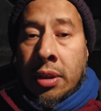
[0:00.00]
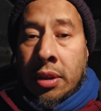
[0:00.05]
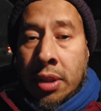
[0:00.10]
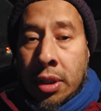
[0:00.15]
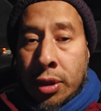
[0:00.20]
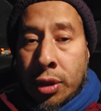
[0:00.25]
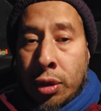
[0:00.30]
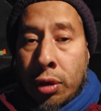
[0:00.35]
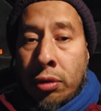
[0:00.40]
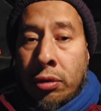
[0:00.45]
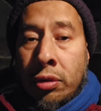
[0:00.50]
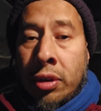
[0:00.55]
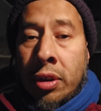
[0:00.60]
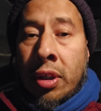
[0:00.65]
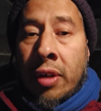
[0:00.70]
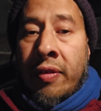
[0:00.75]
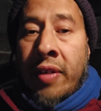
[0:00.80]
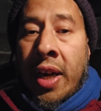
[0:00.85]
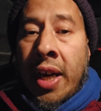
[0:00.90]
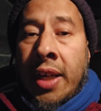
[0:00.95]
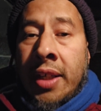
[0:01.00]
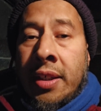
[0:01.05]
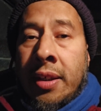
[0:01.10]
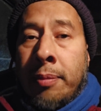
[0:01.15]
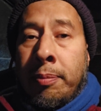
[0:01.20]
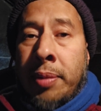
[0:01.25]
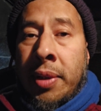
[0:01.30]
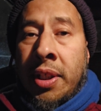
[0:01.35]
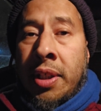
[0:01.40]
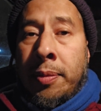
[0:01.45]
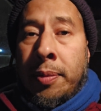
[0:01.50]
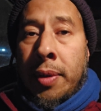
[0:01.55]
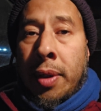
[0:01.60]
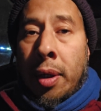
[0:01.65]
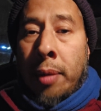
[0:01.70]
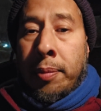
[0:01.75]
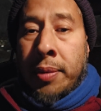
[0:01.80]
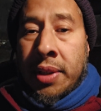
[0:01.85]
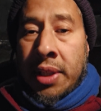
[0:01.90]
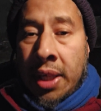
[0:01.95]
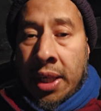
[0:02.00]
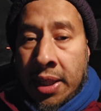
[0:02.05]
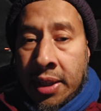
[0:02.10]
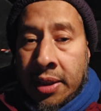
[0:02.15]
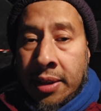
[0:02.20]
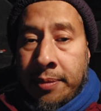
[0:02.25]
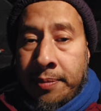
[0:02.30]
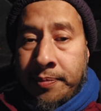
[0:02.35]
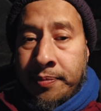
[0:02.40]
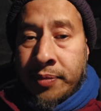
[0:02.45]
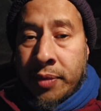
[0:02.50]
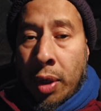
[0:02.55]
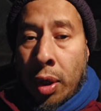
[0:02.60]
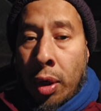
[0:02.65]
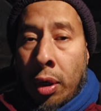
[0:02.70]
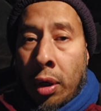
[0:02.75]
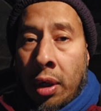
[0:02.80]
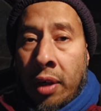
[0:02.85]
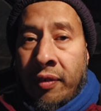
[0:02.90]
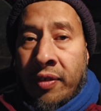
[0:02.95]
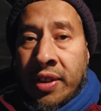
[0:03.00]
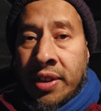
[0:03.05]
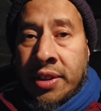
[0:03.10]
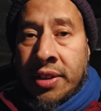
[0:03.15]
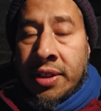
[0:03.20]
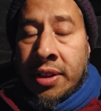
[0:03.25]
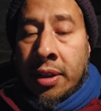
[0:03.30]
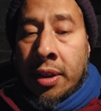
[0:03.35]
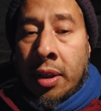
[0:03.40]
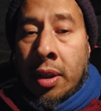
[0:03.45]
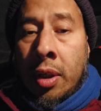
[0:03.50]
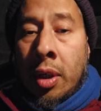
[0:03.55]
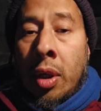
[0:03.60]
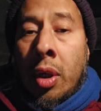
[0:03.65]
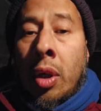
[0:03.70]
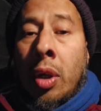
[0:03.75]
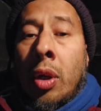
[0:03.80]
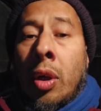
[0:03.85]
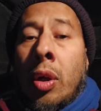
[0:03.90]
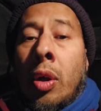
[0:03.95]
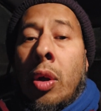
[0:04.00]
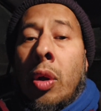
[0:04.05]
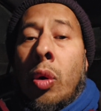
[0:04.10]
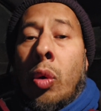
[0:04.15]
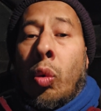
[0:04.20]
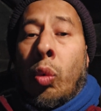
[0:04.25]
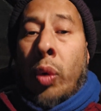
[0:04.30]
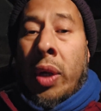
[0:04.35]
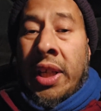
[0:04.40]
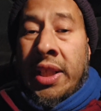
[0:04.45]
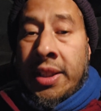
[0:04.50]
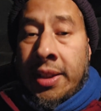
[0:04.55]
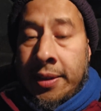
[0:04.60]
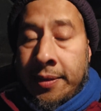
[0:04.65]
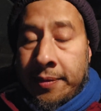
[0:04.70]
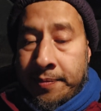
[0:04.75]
the children of Adam, peace be upon Adam, all of us with